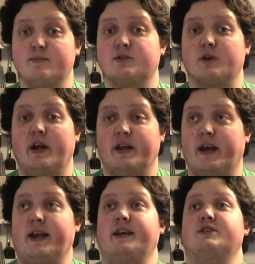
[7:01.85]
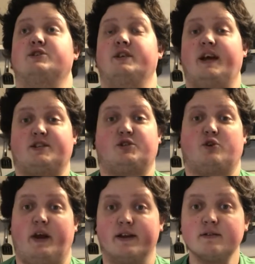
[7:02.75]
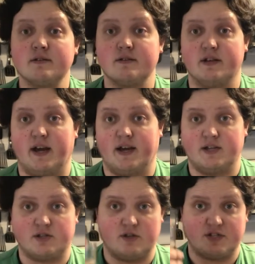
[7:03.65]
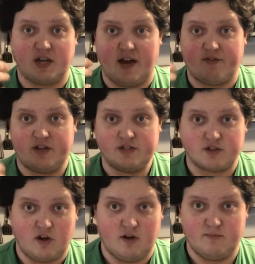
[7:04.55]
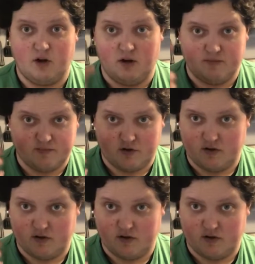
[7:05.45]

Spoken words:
straight, you got to get your neck straight, you got to get your esophagus or